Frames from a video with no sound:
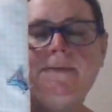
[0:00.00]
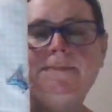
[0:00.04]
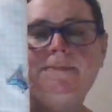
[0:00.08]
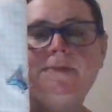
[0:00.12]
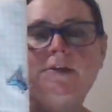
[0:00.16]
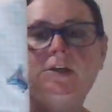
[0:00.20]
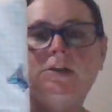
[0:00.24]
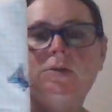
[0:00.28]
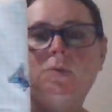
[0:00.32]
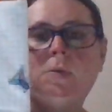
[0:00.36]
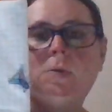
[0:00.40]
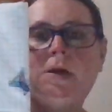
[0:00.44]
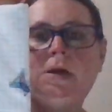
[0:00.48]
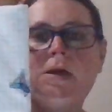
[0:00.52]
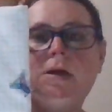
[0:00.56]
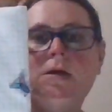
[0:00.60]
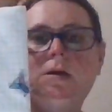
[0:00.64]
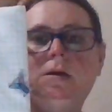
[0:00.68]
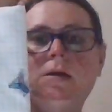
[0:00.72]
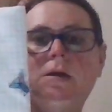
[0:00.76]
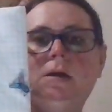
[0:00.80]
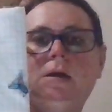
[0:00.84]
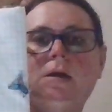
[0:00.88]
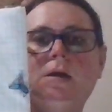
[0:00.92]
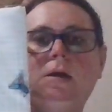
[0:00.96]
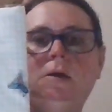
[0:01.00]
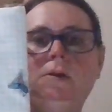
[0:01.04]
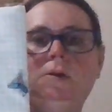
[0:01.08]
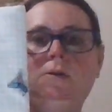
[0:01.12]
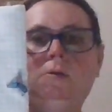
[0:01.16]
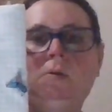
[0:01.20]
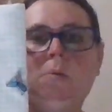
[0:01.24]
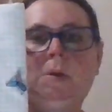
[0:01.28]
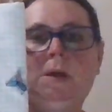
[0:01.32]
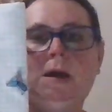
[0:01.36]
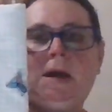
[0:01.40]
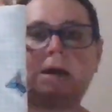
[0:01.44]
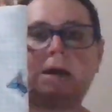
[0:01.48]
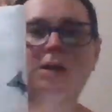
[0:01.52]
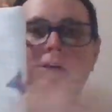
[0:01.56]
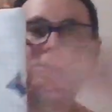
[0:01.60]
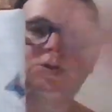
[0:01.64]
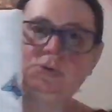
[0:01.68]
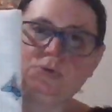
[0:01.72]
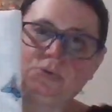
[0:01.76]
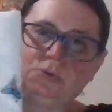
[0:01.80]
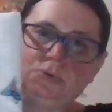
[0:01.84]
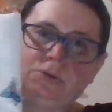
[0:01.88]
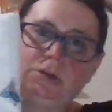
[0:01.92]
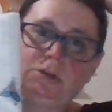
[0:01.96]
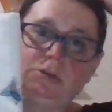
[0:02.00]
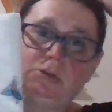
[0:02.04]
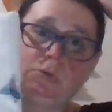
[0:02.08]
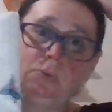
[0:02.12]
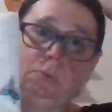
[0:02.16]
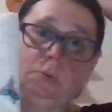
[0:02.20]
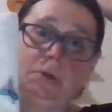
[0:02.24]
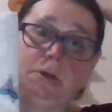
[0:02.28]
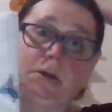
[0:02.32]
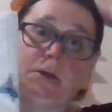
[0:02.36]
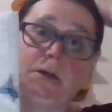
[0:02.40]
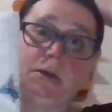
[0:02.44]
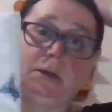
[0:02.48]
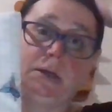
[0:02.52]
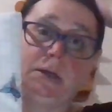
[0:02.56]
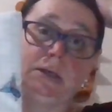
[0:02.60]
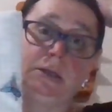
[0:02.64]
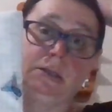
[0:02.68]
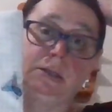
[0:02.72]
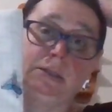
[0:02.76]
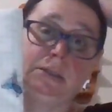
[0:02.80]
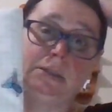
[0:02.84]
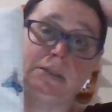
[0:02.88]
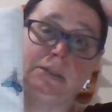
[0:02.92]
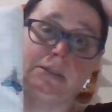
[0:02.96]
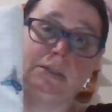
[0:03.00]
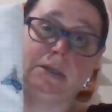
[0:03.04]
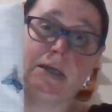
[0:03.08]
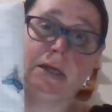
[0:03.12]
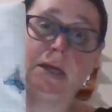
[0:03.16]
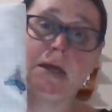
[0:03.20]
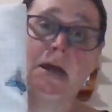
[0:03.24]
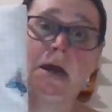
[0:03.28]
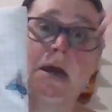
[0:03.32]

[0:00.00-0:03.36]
This one, the way I do this one is